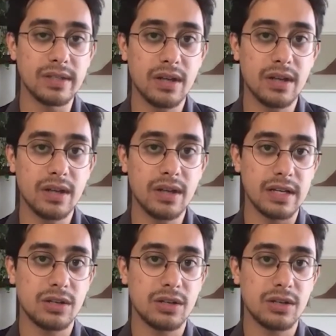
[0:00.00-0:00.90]
Once
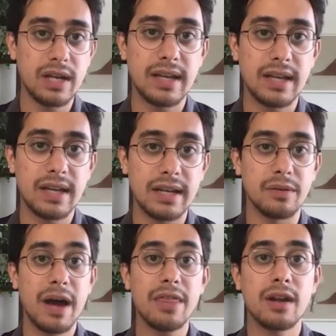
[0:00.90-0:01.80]
Conda has created
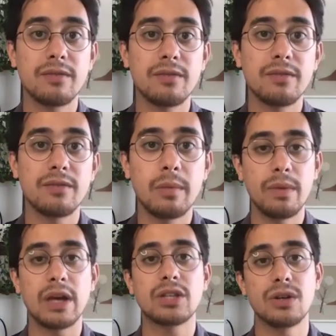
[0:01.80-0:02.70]
that Python
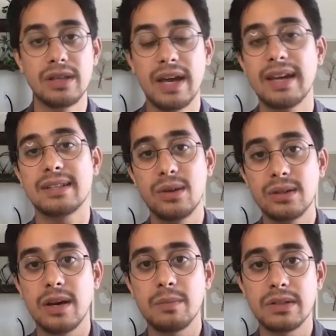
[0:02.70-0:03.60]
environment, we'll make sure that that
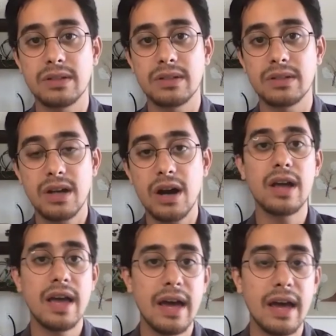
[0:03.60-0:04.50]
gets hooked up into the
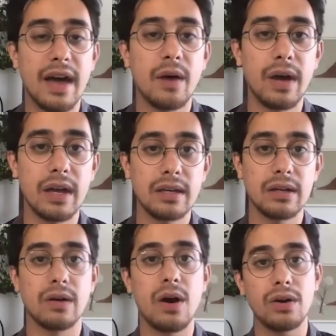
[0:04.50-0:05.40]
Docker, and that
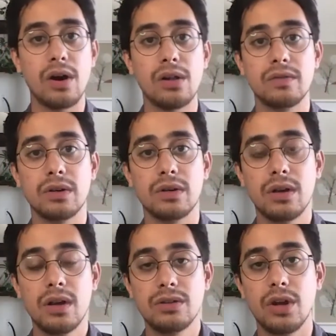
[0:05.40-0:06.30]
way, all of
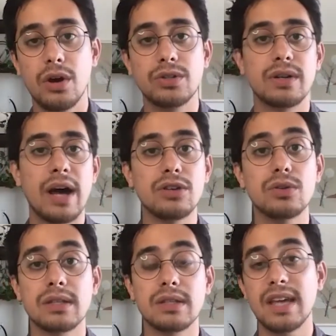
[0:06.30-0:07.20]
your nodes are
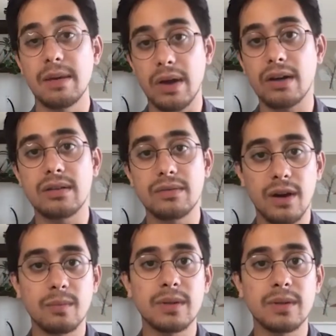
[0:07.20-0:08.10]
now using the same
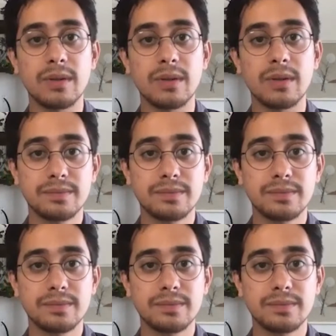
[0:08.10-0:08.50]
Conda environment.